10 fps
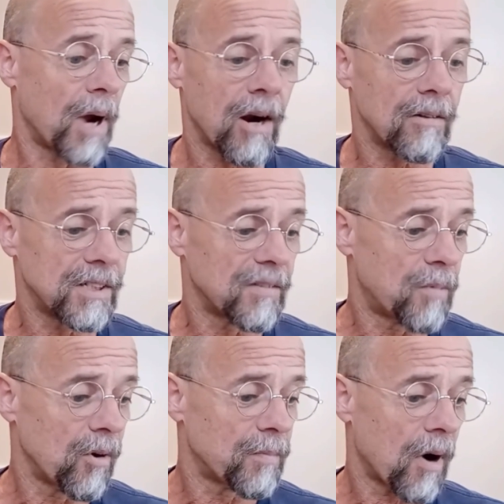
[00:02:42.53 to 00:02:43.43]
Parents
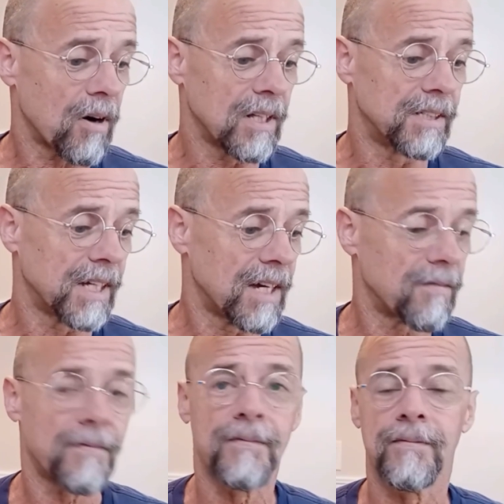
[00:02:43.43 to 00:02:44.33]
of both parties.
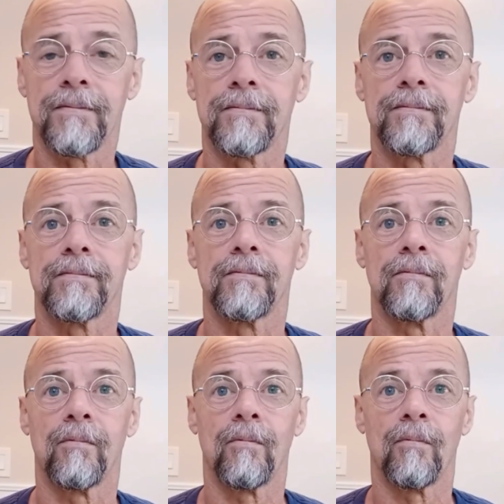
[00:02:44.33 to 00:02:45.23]
If
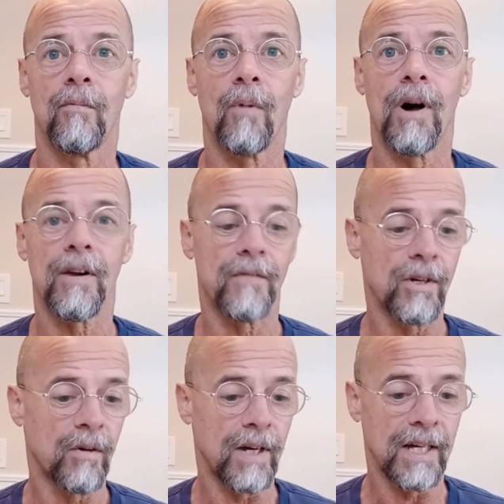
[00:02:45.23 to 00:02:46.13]
one of
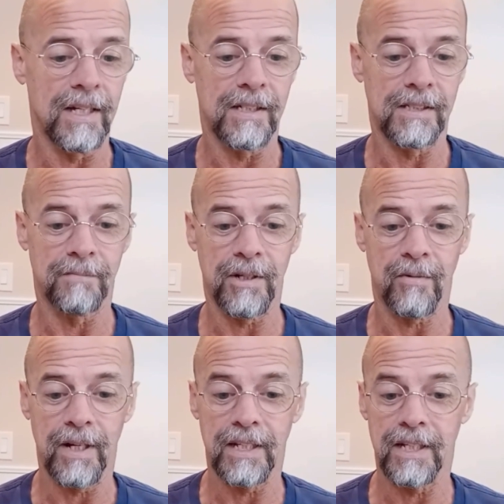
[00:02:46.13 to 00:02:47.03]
you is
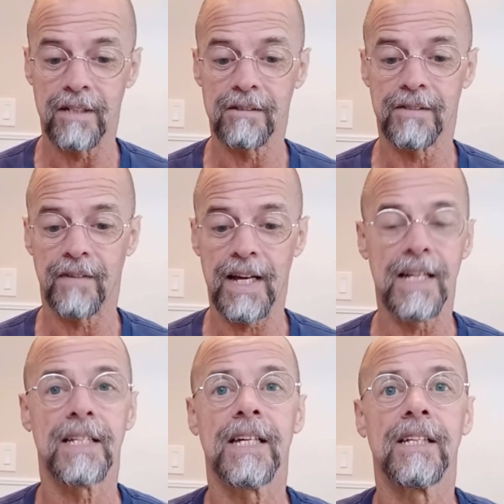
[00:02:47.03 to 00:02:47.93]
between the years of
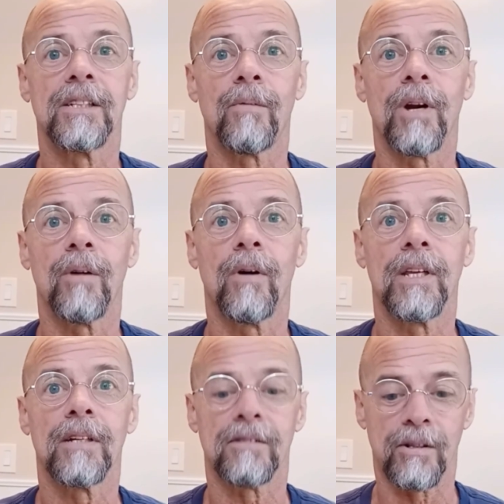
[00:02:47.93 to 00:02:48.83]
18 and
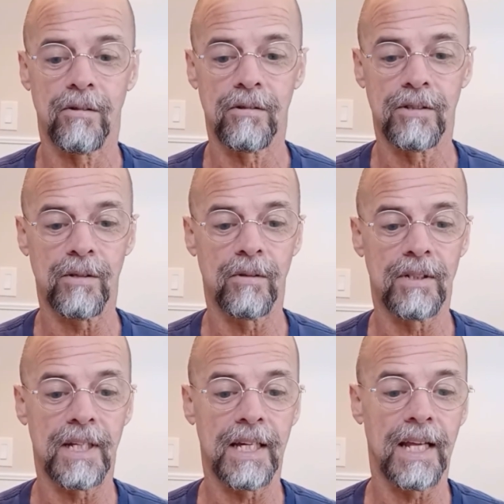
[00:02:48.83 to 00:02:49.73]
21 years old, you
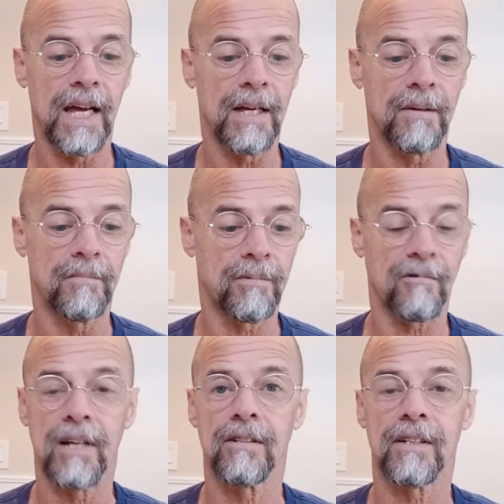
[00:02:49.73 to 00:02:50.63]
will need a
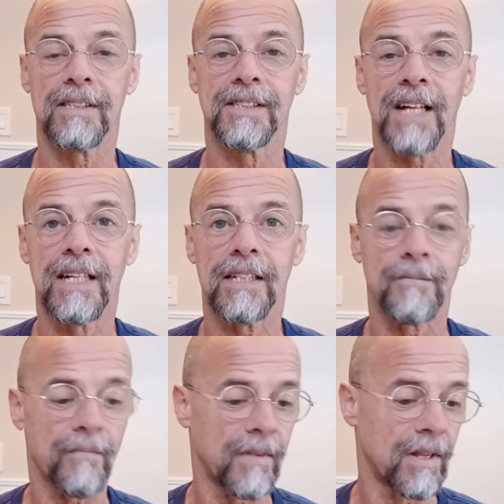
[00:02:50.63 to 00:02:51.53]
parental consent.